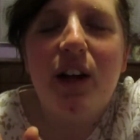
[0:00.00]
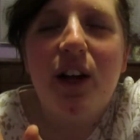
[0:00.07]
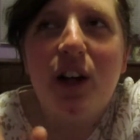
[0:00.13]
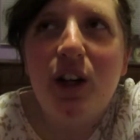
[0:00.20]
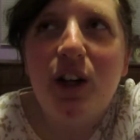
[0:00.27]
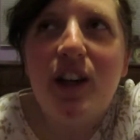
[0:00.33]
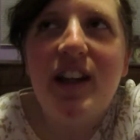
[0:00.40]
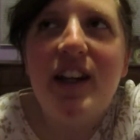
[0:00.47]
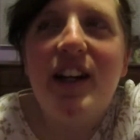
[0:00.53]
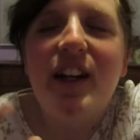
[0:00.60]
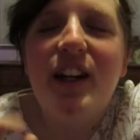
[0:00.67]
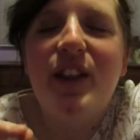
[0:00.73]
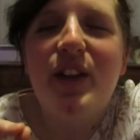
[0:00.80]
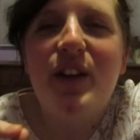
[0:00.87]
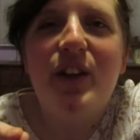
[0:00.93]

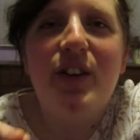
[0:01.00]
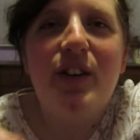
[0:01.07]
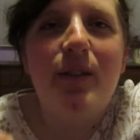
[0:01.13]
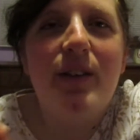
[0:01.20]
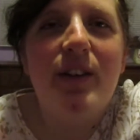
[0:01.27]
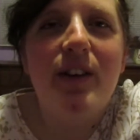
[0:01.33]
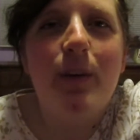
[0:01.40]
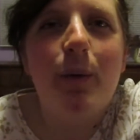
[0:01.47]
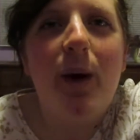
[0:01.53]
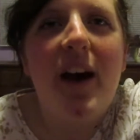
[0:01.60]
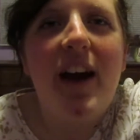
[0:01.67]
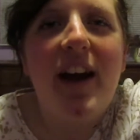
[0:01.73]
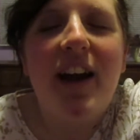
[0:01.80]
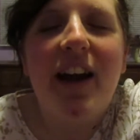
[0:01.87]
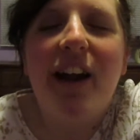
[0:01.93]
earlier, 13 Reasons
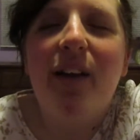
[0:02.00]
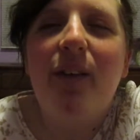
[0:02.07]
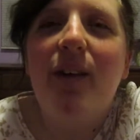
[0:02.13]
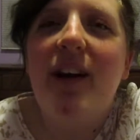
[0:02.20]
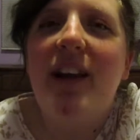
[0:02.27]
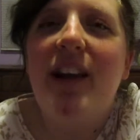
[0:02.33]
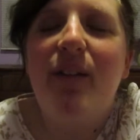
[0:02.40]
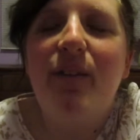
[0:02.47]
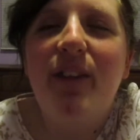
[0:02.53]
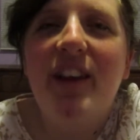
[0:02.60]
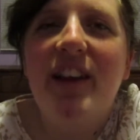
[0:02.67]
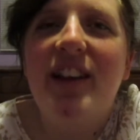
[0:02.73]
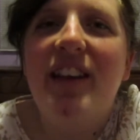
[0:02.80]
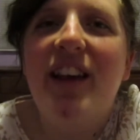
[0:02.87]
Why, you know, on Netflix,